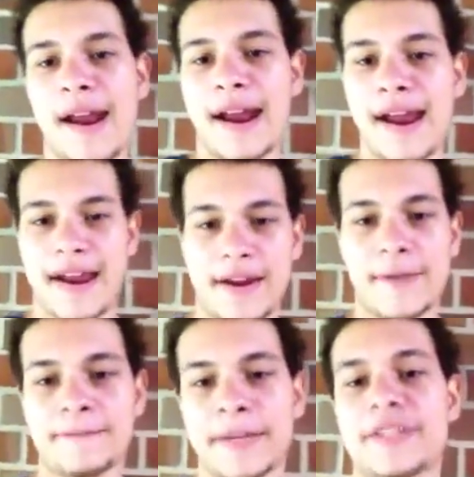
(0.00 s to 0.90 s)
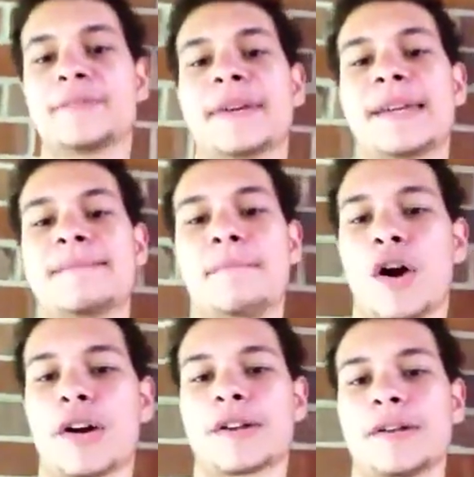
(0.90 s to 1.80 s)
Hey, it's me,
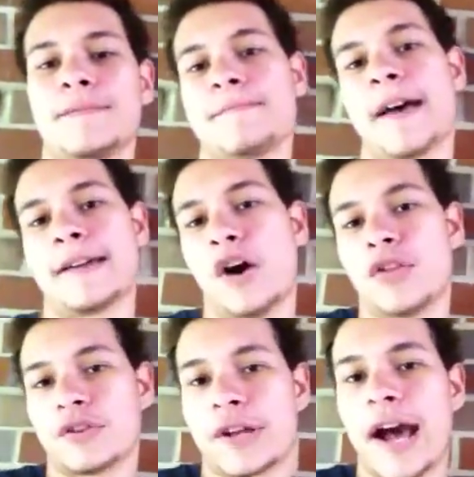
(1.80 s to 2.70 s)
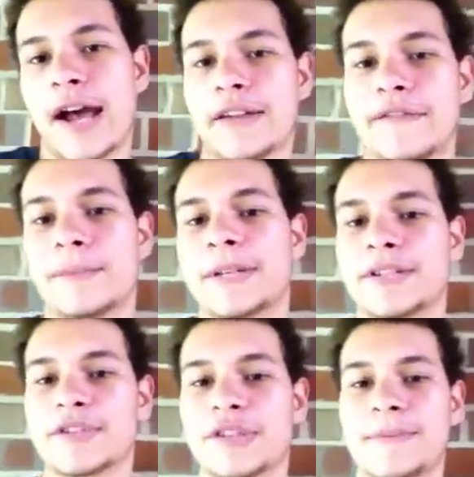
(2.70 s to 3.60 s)
Mark, that other guy from
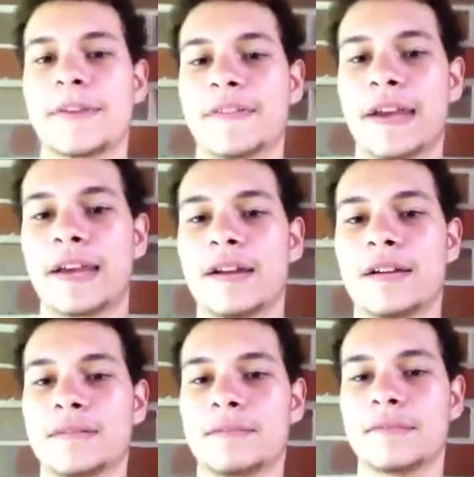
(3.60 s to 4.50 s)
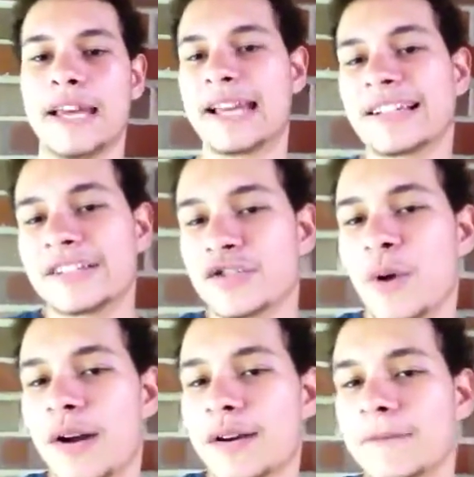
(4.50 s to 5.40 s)
Mr. Zippy thing, the English
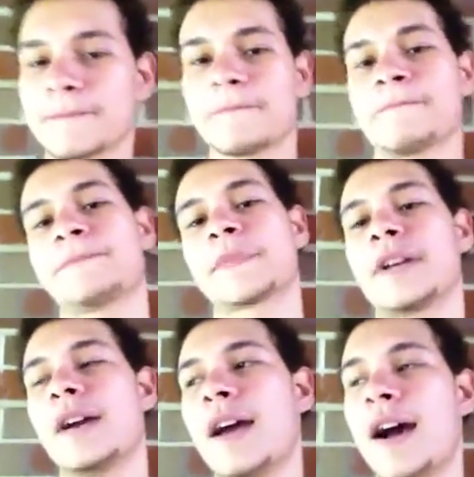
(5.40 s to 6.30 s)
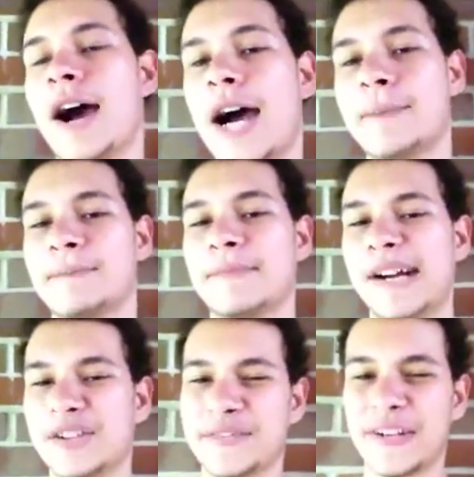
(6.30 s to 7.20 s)
one. I
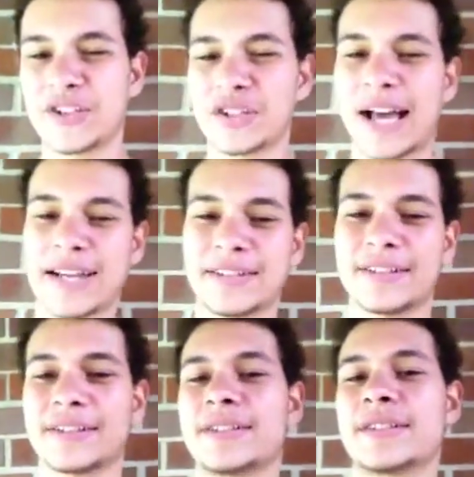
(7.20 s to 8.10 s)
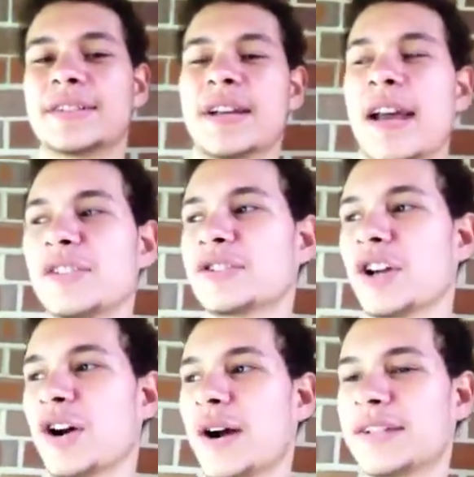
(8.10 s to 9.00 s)
just finished classes,
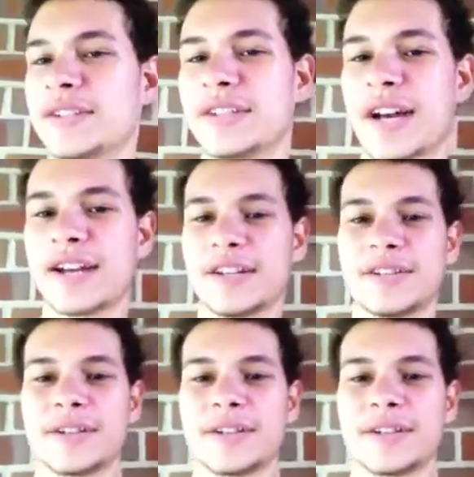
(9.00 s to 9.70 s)
so I decided